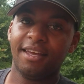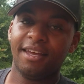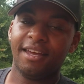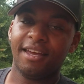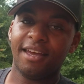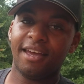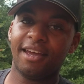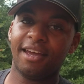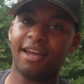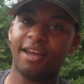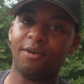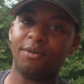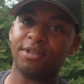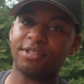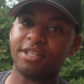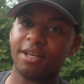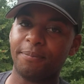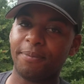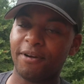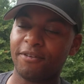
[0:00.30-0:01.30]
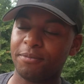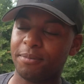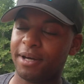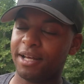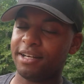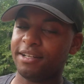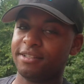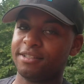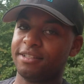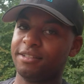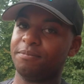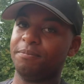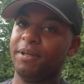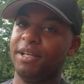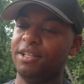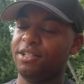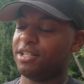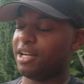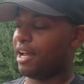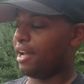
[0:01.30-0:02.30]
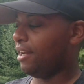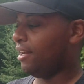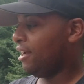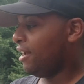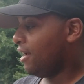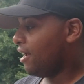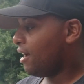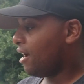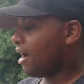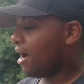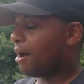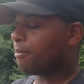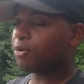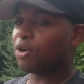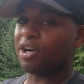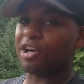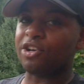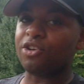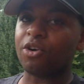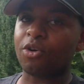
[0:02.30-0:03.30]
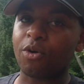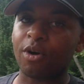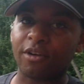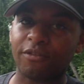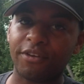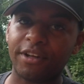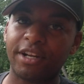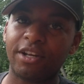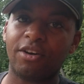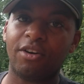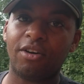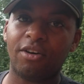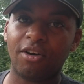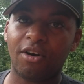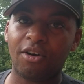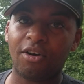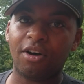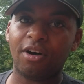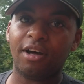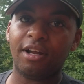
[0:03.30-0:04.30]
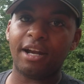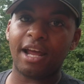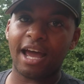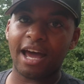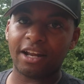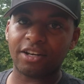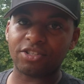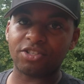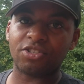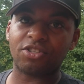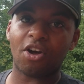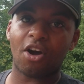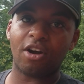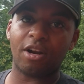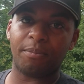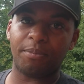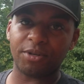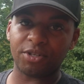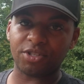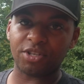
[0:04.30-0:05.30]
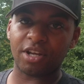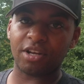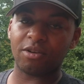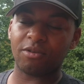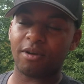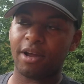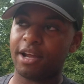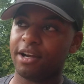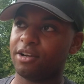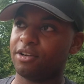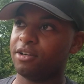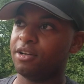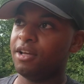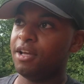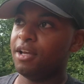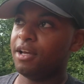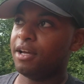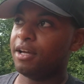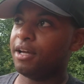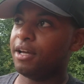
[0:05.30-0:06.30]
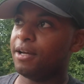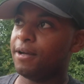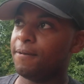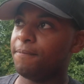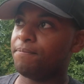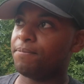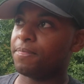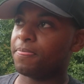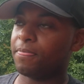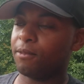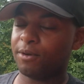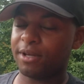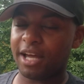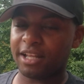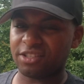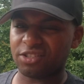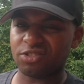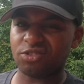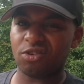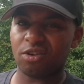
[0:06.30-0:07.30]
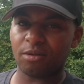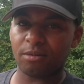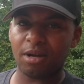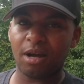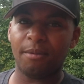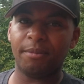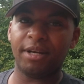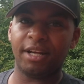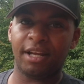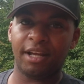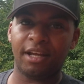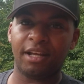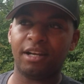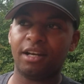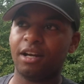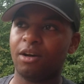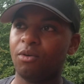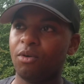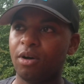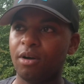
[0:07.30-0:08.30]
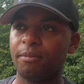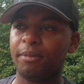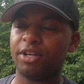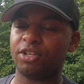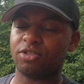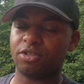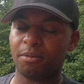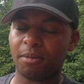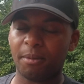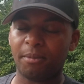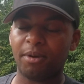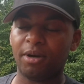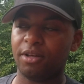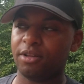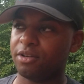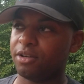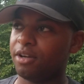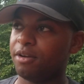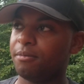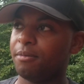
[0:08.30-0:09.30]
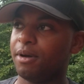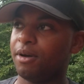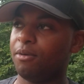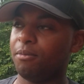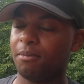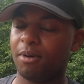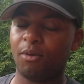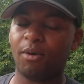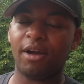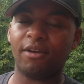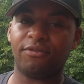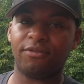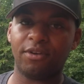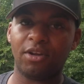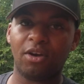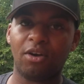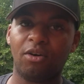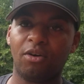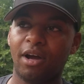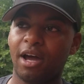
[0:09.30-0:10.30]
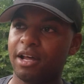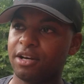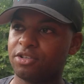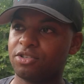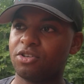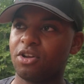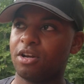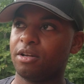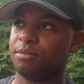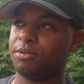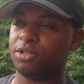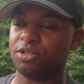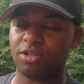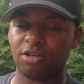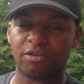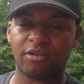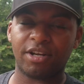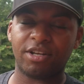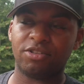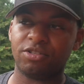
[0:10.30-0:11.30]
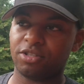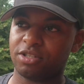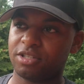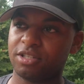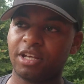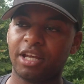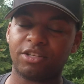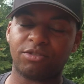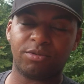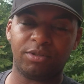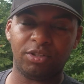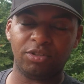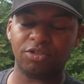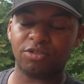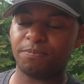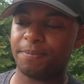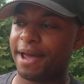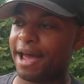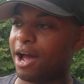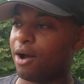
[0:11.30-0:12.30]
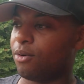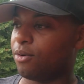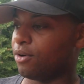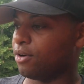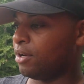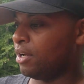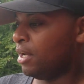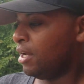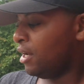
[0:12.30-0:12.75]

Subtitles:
Hey, what's up everybody? This is BJ. I'm going to do a quick video on how to start up a generator. We got the storm coming in and I want to make sure my mother and my wife know how to start up the generator just in case we lose power.